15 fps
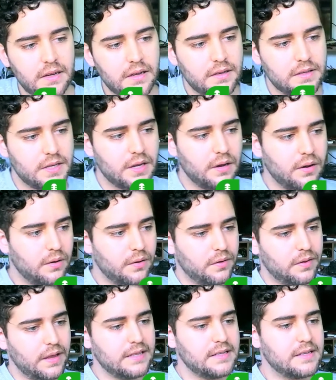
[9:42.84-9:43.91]
So
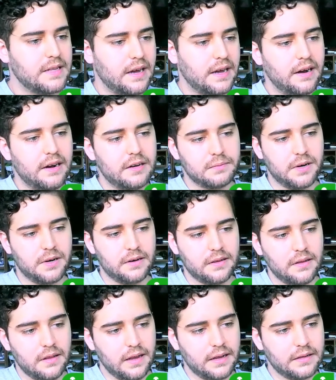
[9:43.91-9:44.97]
that's the hard
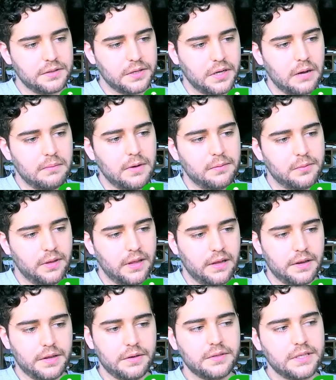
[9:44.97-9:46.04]
part, like to come up with a
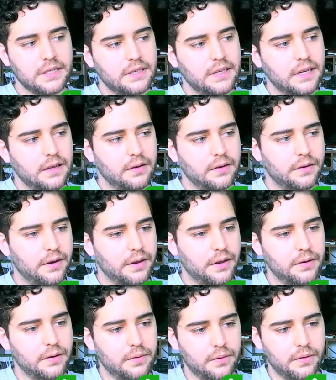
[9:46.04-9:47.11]
new technique or a
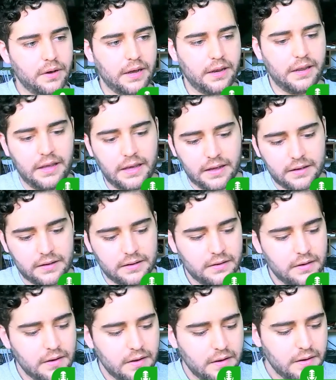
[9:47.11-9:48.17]
new idea,
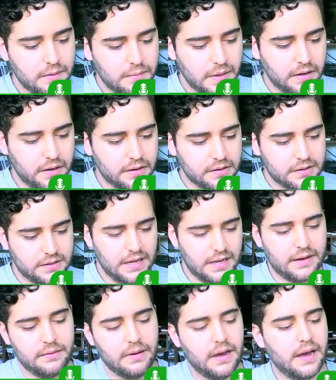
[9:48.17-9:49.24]
because
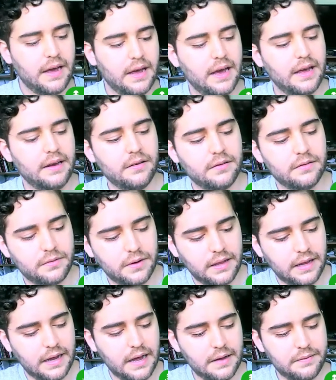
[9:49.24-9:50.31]
yeah, I don't
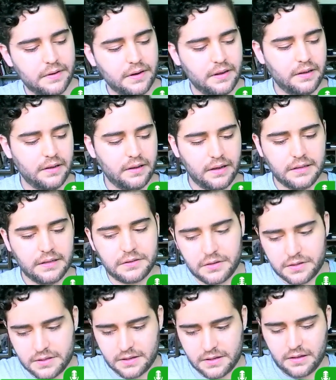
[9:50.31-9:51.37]
really have any
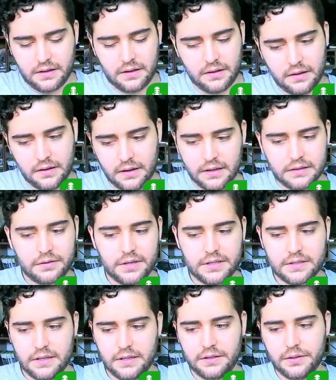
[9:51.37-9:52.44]
interest
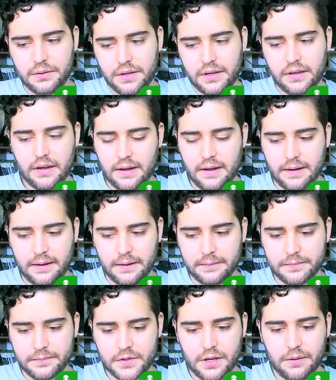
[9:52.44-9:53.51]
in doing
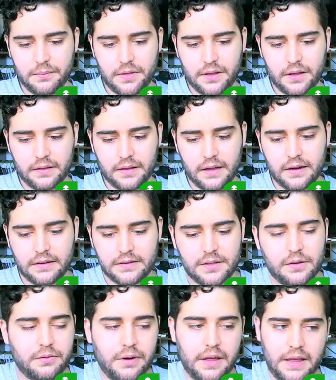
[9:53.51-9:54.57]
something that it's
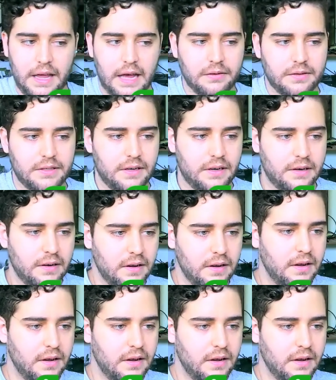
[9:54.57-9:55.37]
already out there.